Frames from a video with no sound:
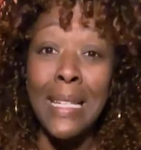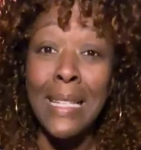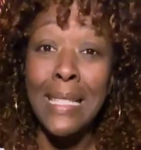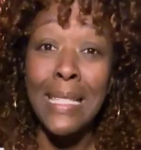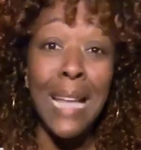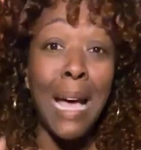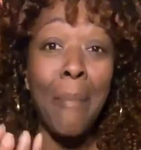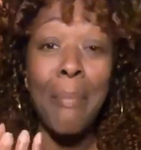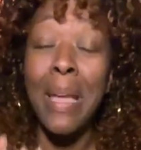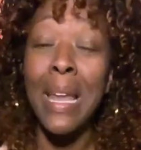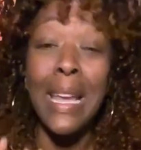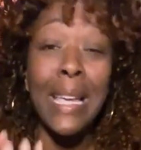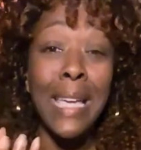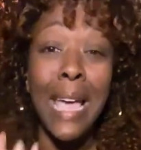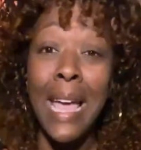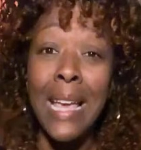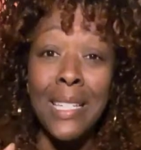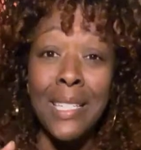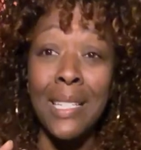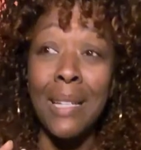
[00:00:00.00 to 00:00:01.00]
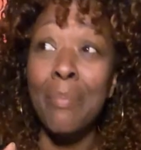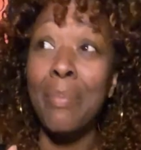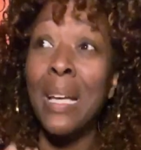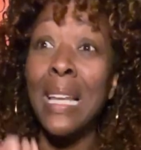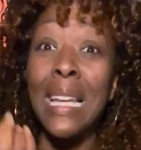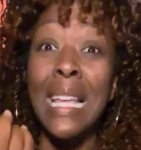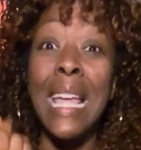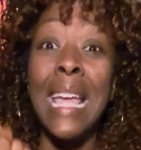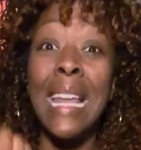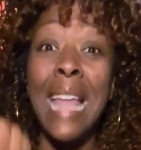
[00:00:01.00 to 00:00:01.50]
It's not medication,
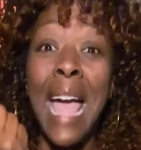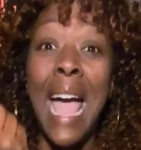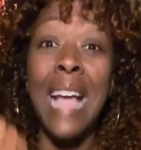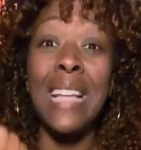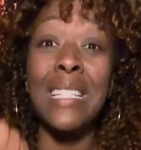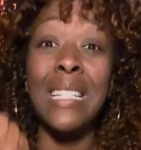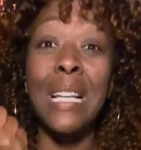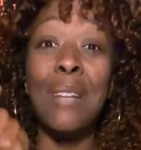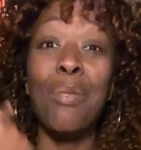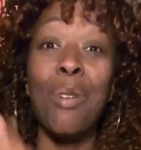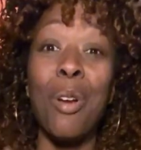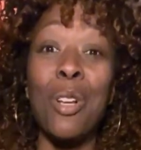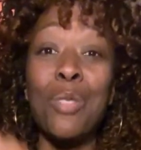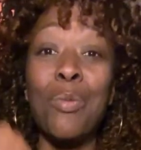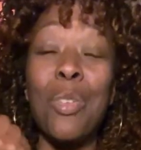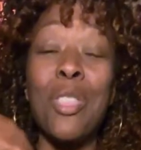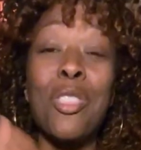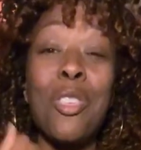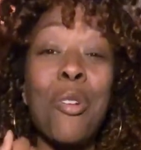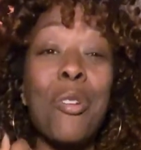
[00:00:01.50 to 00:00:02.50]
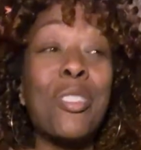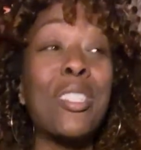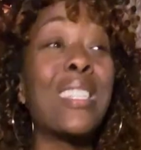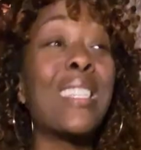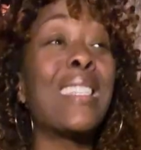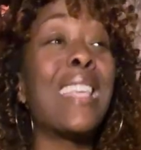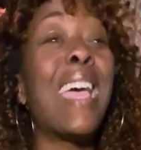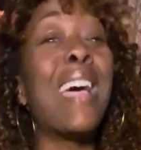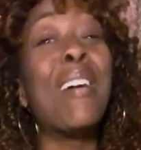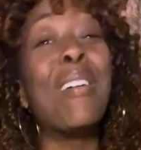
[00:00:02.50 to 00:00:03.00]
but it actually works with your
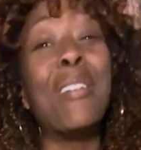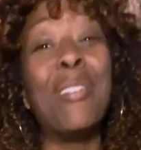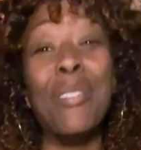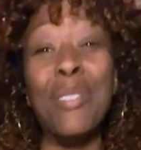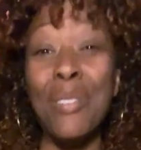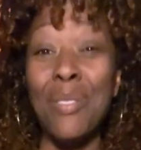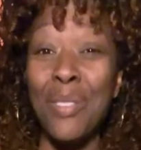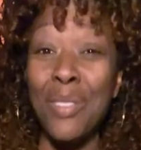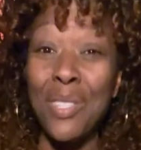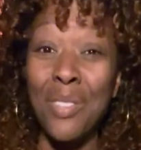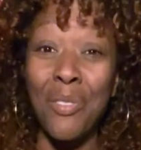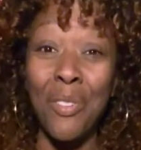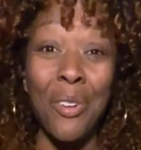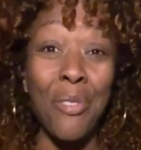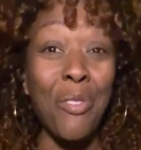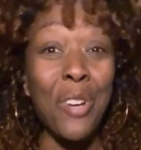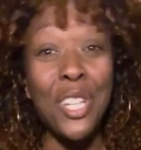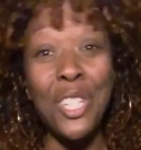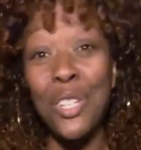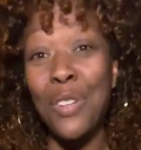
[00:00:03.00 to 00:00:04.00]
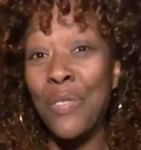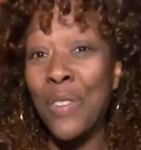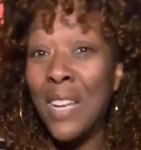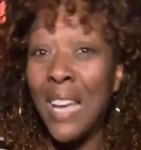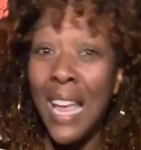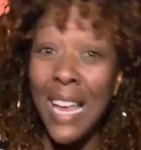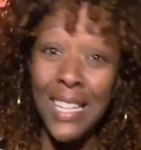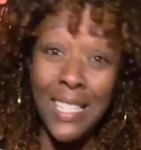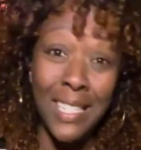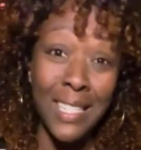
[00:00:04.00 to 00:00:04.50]
cells for
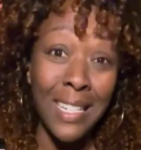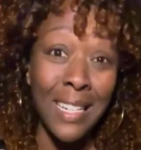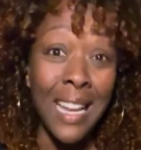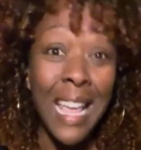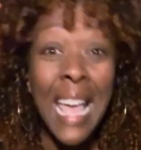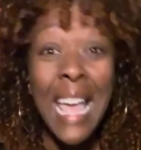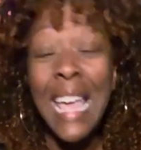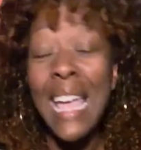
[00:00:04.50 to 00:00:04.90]
rejuvenation.